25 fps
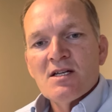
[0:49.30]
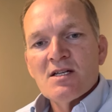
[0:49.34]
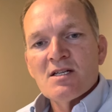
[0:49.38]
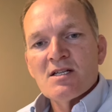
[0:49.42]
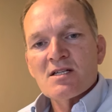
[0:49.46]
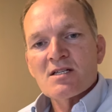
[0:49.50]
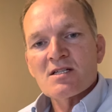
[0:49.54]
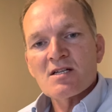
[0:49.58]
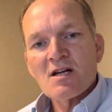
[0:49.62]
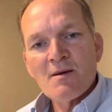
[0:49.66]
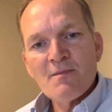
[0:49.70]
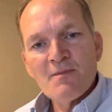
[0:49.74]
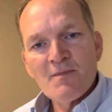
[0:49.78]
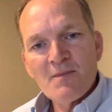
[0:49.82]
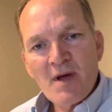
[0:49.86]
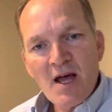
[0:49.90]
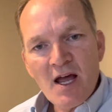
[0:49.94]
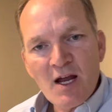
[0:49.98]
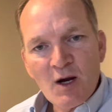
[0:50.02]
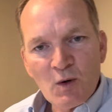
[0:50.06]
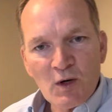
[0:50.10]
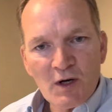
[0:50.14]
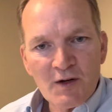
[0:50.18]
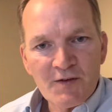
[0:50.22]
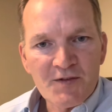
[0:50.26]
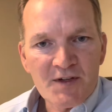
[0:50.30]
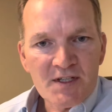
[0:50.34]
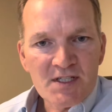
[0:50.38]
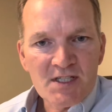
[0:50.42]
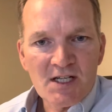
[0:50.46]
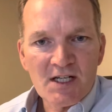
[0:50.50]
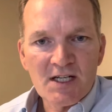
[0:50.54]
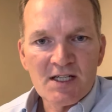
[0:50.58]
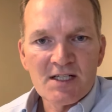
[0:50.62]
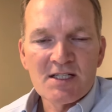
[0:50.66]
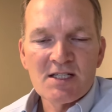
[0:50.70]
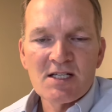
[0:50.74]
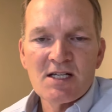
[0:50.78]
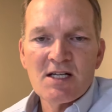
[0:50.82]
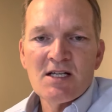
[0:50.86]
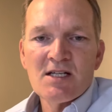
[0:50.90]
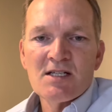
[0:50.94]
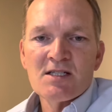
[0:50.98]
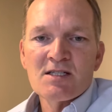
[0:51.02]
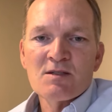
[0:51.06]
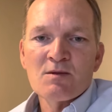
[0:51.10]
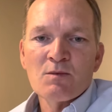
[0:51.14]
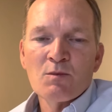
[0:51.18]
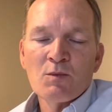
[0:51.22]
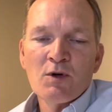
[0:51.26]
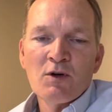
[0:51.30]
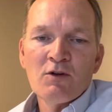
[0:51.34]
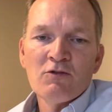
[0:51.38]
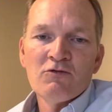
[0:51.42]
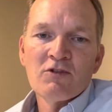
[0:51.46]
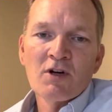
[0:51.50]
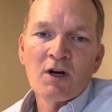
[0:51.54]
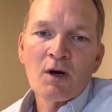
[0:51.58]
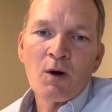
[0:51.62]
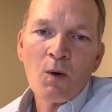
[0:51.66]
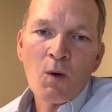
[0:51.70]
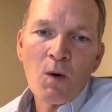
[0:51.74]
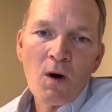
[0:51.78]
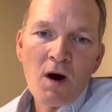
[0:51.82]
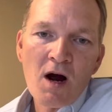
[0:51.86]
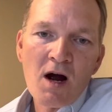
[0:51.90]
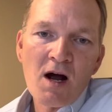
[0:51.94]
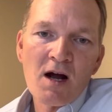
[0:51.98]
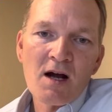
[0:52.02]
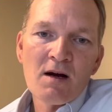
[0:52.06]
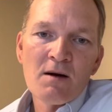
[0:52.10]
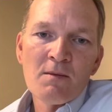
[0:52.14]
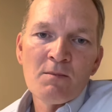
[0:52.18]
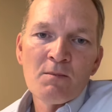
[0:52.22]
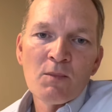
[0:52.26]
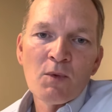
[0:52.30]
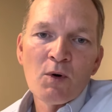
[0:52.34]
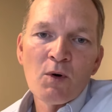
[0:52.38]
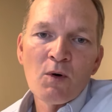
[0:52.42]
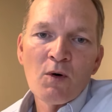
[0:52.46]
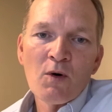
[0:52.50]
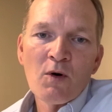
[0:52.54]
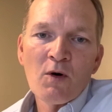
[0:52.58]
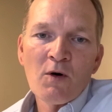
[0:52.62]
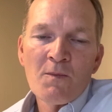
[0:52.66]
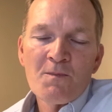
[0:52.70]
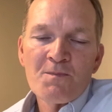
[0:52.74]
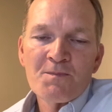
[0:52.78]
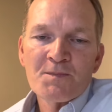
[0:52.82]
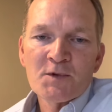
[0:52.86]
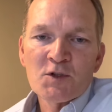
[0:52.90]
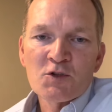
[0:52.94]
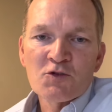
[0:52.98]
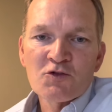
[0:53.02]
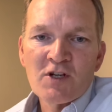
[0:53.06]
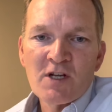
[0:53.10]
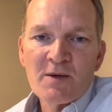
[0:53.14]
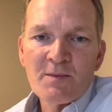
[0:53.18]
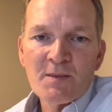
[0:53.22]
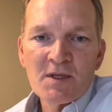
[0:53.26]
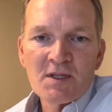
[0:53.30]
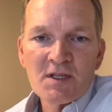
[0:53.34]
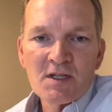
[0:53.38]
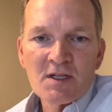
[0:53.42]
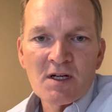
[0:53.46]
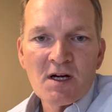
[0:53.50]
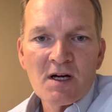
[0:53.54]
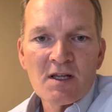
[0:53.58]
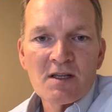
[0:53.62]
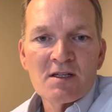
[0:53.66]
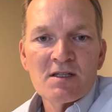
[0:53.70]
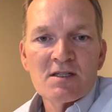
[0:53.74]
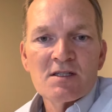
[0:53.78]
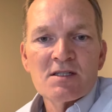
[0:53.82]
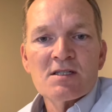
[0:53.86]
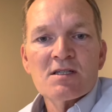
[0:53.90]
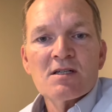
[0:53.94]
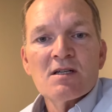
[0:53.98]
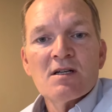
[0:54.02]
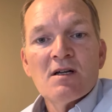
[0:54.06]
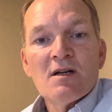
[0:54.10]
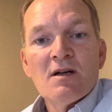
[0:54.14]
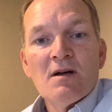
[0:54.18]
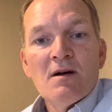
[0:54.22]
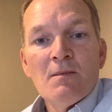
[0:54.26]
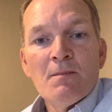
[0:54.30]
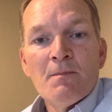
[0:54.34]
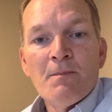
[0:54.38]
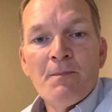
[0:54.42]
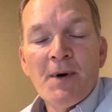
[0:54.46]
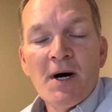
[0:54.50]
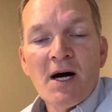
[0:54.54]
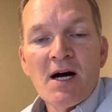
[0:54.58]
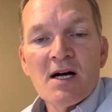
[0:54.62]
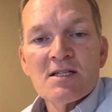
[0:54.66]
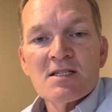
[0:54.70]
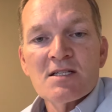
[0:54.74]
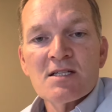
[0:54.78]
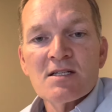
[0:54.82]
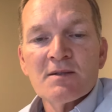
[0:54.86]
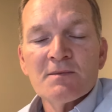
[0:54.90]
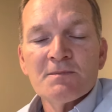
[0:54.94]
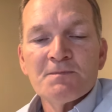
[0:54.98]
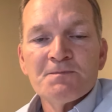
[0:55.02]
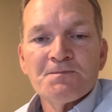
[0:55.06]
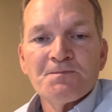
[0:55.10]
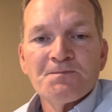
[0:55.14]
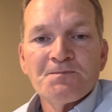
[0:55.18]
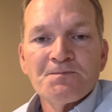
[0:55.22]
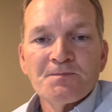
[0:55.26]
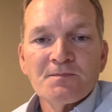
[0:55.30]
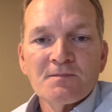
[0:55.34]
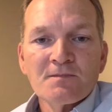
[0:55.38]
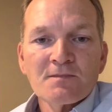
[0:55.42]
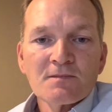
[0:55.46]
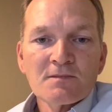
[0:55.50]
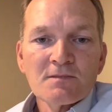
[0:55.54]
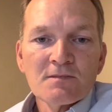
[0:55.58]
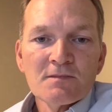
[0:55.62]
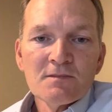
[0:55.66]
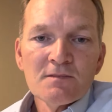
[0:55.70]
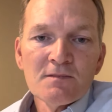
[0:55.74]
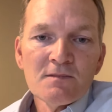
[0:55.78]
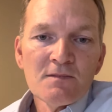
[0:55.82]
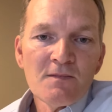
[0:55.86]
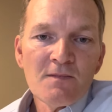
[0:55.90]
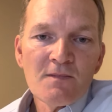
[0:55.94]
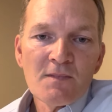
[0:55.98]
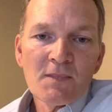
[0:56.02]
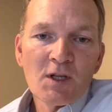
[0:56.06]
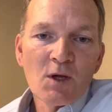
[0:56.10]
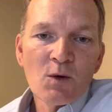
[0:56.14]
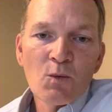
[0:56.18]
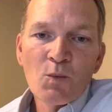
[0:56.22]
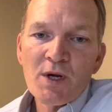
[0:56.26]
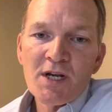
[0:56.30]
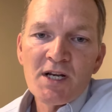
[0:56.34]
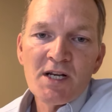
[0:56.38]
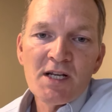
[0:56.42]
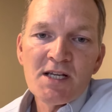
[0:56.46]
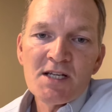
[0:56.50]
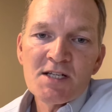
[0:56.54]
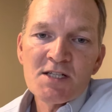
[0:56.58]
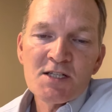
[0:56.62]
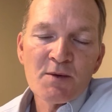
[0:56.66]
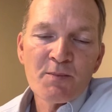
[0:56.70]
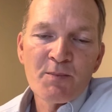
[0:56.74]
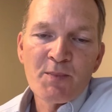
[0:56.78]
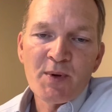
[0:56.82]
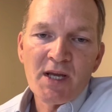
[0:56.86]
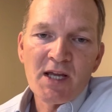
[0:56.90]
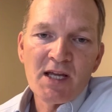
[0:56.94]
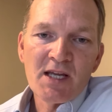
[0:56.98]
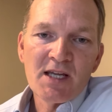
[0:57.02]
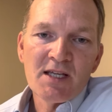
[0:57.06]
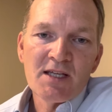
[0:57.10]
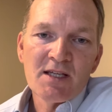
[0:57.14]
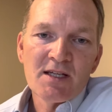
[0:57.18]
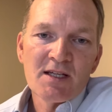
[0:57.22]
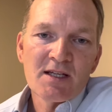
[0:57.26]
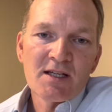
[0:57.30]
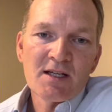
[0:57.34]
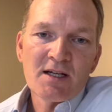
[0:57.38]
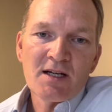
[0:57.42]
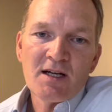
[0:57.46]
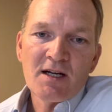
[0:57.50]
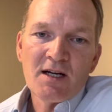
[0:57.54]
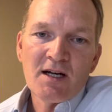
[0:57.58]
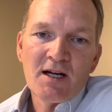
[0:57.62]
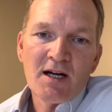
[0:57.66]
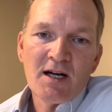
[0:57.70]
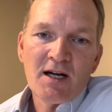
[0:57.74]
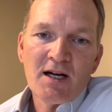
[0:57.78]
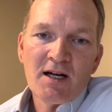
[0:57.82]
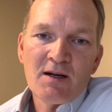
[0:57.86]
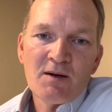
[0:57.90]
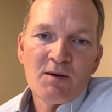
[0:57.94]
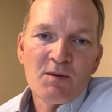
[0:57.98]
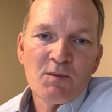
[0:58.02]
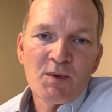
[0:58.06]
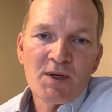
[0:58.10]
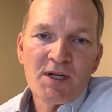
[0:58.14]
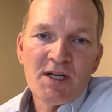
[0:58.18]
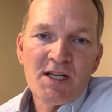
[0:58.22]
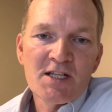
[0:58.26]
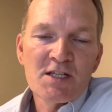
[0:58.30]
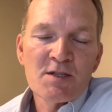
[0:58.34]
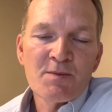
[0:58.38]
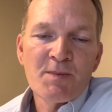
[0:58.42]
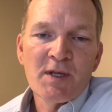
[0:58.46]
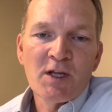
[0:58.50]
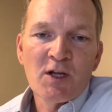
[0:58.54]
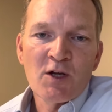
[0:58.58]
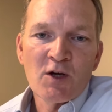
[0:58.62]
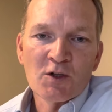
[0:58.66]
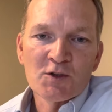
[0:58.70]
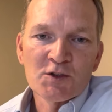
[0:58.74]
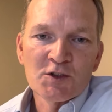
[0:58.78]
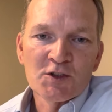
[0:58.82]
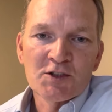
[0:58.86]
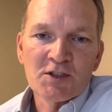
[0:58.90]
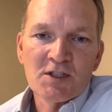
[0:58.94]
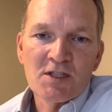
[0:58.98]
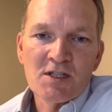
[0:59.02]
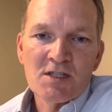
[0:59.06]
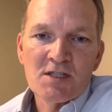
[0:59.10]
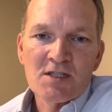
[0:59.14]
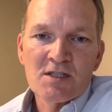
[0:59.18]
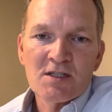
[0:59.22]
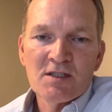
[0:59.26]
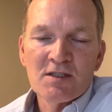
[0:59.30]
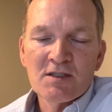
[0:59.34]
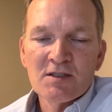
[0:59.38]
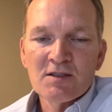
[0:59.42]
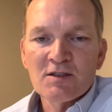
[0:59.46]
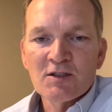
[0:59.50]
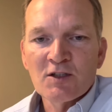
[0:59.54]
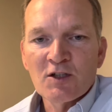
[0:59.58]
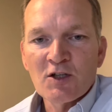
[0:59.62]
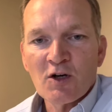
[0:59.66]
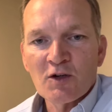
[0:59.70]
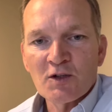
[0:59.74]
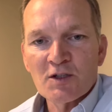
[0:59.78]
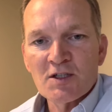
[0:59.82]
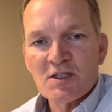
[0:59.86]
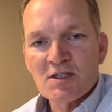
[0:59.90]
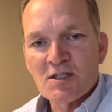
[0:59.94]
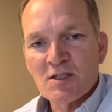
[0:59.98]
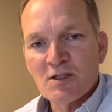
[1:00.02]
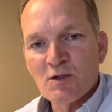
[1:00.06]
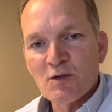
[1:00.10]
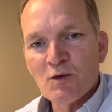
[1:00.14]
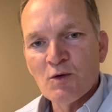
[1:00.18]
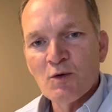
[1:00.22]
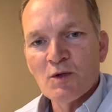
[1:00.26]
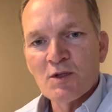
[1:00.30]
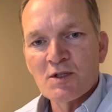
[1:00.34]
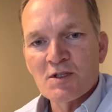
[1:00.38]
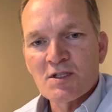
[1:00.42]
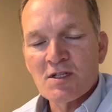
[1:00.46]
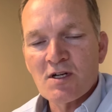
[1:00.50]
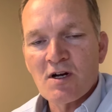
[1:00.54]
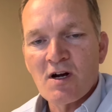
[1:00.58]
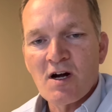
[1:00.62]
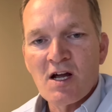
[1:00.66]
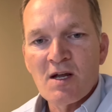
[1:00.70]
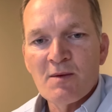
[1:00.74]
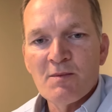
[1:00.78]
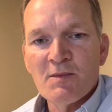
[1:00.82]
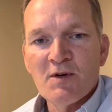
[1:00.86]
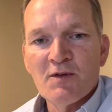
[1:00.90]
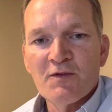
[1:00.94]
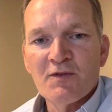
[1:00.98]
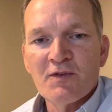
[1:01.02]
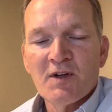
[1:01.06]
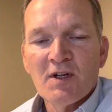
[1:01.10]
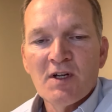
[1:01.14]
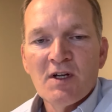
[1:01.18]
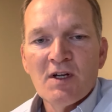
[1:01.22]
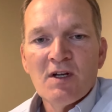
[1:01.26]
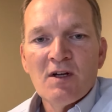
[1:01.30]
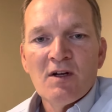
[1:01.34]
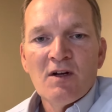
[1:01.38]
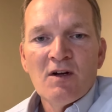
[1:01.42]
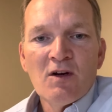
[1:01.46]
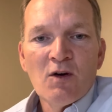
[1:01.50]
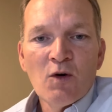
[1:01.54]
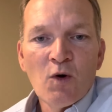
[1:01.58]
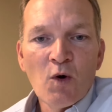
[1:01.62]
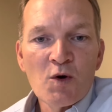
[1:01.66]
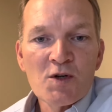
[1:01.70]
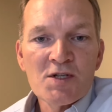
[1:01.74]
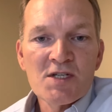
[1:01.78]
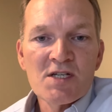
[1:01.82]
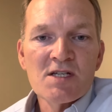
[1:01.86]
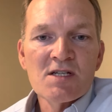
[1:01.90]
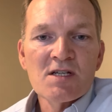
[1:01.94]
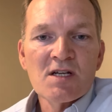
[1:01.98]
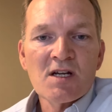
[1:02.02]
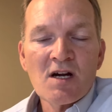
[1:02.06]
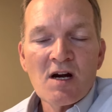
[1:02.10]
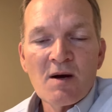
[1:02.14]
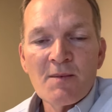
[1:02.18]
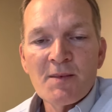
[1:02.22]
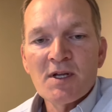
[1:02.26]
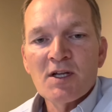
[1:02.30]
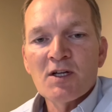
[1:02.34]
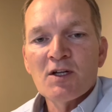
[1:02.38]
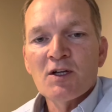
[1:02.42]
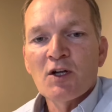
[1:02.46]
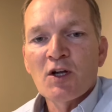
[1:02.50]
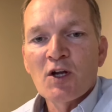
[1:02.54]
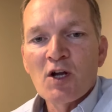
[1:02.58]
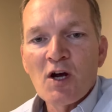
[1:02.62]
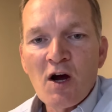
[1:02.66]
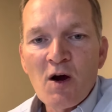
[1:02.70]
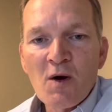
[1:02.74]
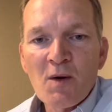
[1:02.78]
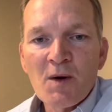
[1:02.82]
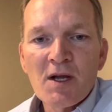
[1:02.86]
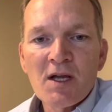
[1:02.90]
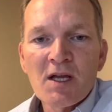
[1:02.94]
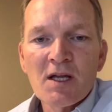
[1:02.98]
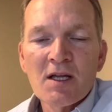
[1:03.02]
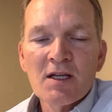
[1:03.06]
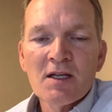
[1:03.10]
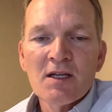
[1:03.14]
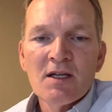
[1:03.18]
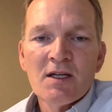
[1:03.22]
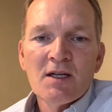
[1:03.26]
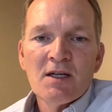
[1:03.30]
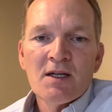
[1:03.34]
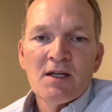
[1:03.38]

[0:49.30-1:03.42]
some equine facilities will require more treatment than others, but we need to be uh, we need to be conscious and cognizant all the time of horses coming and going